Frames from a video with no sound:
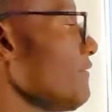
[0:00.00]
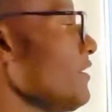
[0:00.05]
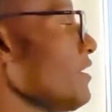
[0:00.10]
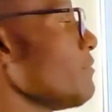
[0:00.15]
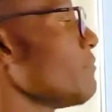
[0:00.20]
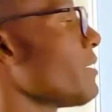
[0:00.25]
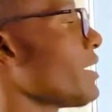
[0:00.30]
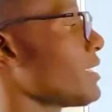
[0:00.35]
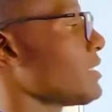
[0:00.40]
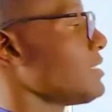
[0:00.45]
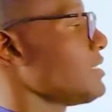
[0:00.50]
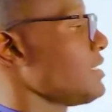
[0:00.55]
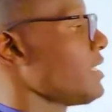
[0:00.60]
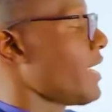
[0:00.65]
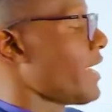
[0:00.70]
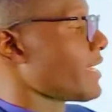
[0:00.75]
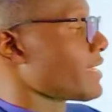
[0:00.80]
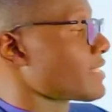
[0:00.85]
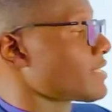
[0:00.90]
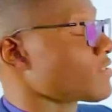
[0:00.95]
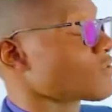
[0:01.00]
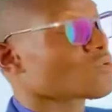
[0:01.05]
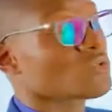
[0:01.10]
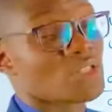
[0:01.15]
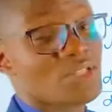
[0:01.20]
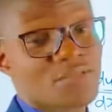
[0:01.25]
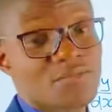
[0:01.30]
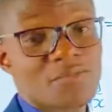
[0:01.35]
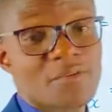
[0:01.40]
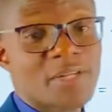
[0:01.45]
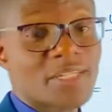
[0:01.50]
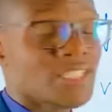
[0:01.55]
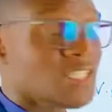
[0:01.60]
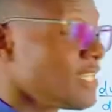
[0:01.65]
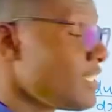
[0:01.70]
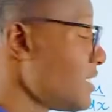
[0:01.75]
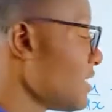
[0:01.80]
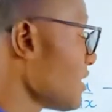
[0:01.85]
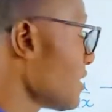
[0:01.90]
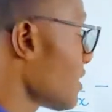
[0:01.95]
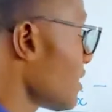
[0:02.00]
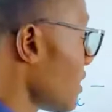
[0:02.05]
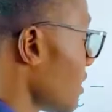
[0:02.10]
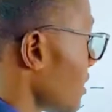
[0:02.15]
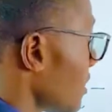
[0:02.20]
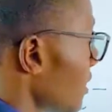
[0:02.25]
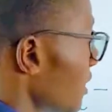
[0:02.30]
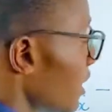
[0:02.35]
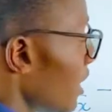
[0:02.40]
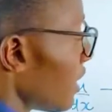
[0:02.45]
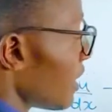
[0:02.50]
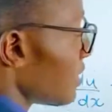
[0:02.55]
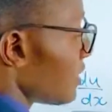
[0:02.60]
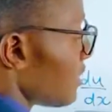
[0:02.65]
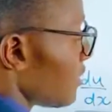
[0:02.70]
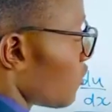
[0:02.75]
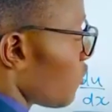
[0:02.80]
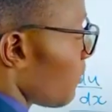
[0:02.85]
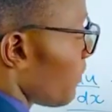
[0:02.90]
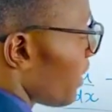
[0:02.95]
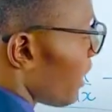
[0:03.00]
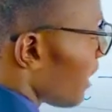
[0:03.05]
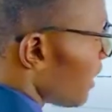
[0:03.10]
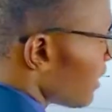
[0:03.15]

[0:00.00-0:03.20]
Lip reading: by dx. So differentiating the denominator,